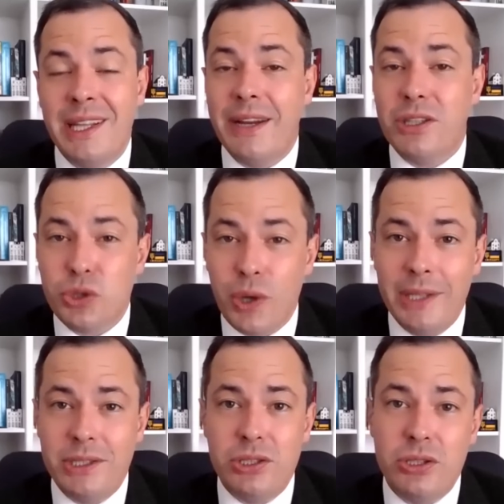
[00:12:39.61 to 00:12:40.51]
They are
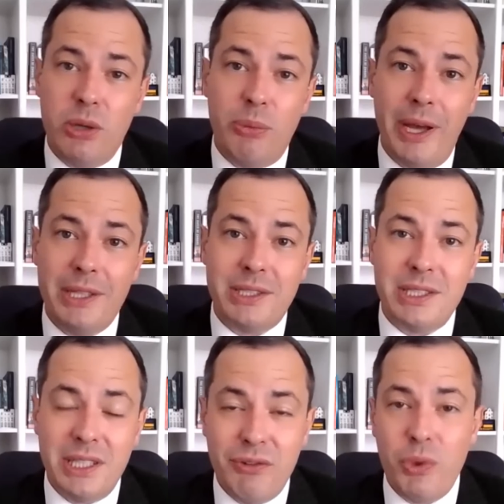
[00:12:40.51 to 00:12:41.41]
trying to do their best,
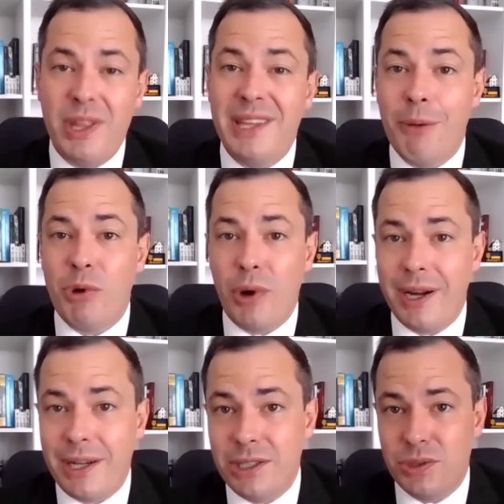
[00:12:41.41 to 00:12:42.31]
even within
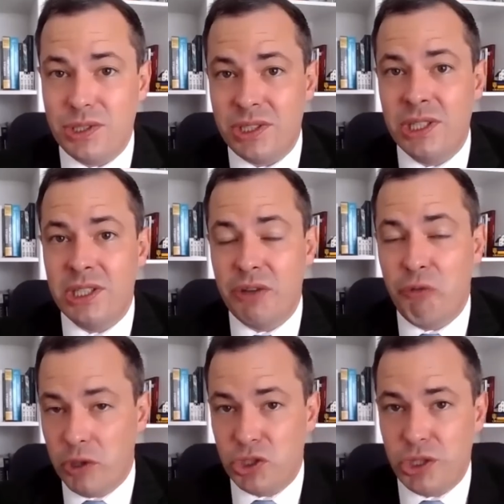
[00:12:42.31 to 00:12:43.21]
democratic countries, to
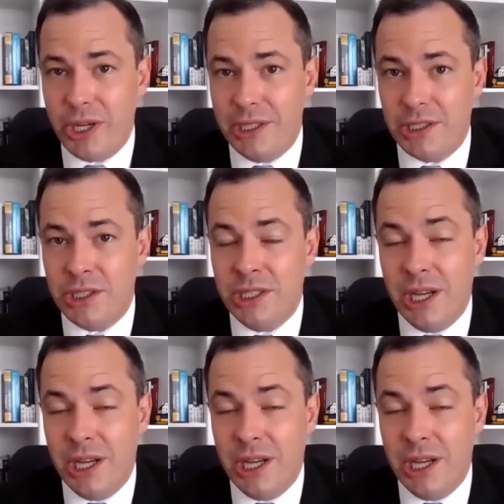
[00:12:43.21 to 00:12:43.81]
force change.